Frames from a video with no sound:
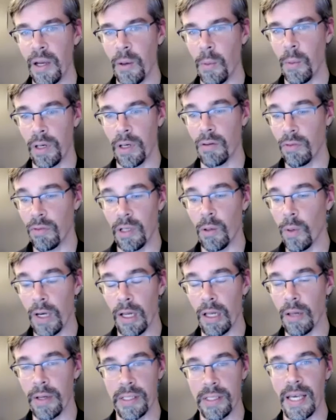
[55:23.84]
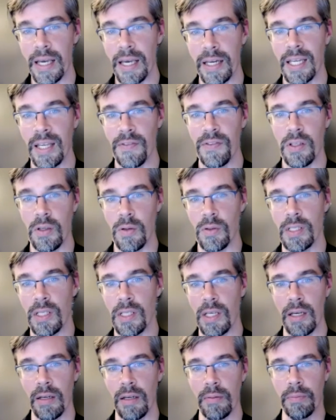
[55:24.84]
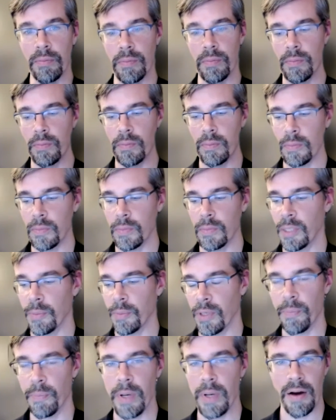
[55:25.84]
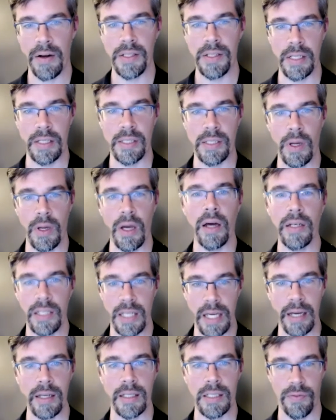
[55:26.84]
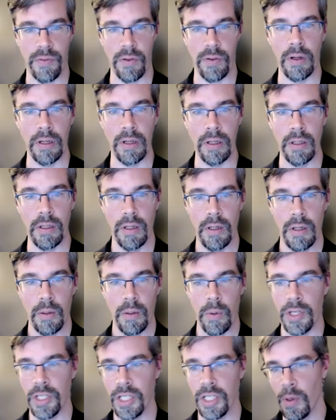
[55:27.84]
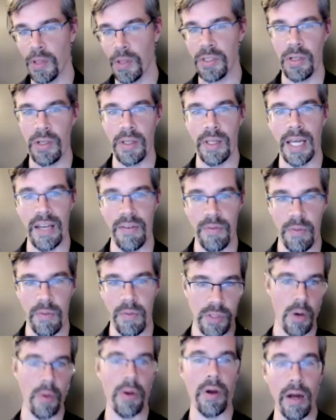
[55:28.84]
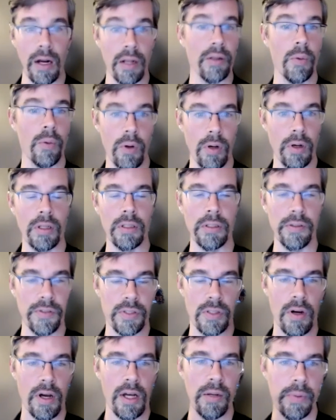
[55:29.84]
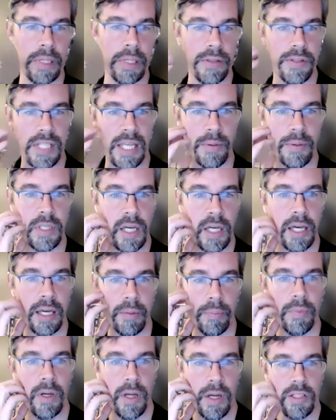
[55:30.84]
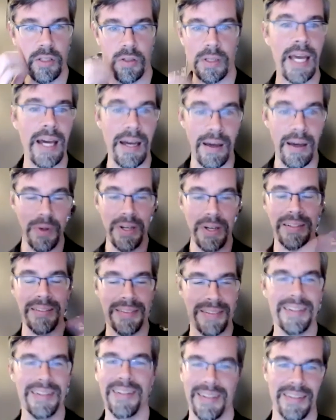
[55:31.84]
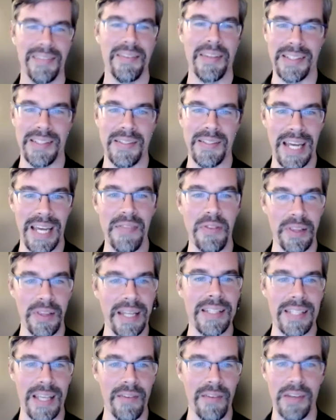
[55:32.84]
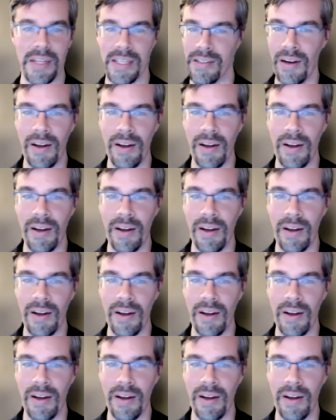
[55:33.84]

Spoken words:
it worked really well because, yeah, it gives you some comparison, some context for where she was in her life, what was going on in the world of astronomy at the same time. So yeah, when you hit the late 70s, it